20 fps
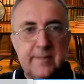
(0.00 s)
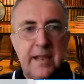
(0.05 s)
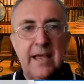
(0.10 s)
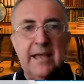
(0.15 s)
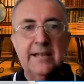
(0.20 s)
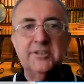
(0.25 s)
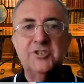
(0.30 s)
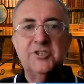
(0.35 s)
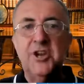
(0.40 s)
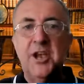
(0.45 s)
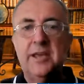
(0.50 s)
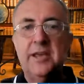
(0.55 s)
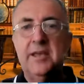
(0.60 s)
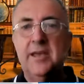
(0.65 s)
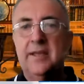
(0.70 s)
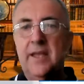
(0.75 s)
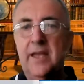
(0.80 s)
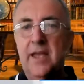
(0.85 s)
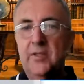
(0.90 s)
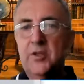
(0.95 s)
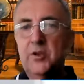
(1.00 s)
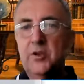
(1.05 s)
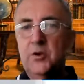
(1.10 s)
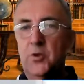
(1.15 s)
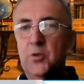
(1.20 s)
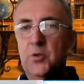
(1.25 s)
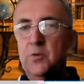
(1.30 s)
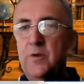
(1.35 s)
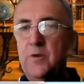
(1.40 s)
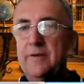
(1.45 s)
and checking that all
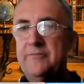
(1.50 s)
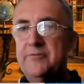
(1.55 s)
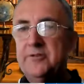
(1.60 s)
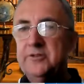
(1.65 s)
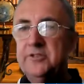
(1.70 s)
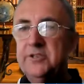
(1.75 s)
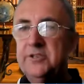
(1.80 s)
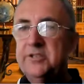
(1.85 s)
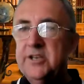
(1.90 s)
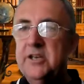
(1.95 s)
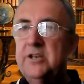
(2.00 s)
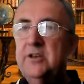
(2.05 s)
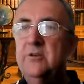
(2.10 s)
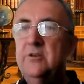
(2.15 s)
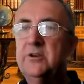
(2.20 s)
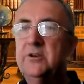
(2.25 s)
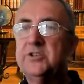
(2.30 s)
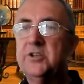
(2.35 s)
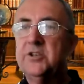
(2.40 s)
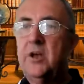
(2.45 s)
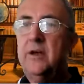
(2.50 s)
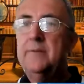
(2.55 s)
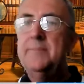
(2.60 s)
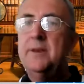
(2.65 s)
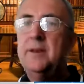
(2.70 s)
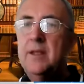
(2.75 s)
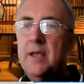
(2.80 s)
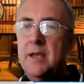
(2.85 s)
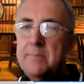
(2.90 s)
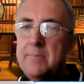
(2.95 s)
the references in your assignment
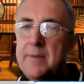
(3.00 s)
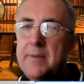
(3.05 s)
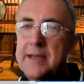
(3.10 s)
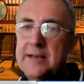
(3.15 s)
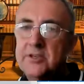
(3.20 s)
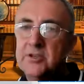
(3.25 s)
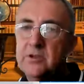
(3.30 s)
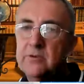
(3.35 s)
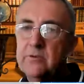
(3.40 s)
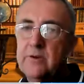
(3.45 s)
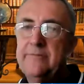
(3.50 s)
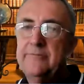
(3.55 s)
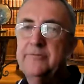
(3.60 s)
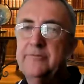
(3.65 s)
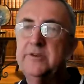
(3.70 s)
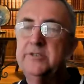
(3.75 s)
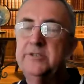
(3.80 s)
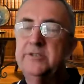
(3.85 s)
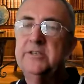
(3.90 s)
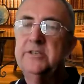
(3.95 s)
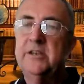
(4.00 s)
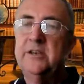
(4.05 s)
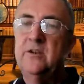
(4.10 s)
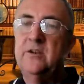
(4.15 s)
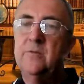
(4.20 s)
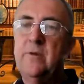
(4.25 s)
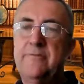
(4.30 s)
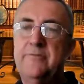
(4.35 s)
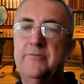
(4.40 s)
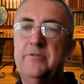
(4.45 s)
match the references in your
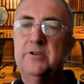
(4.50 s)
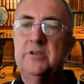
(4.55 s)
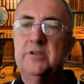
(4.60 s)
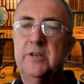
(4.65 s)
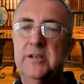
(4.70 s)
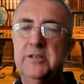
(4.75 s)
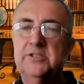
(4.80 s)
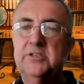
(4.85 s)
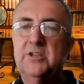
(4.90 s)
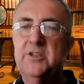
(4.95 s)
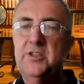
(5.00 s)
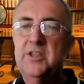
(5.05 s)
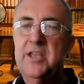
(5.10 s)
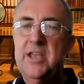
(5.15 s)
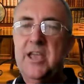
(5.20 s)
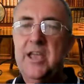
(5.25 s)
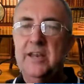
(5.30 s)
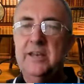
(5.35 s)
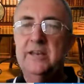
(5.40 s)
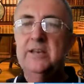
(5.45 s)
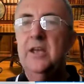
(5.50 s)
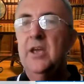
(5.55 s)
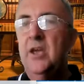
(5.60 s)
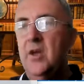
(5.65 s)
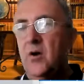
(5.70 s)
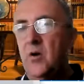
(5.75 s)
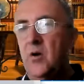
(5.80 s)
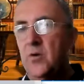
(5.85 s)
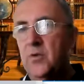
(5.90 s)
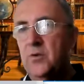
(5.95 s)
reference list at the end.
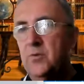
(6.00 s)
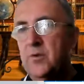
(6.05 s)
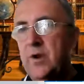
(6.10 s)
All the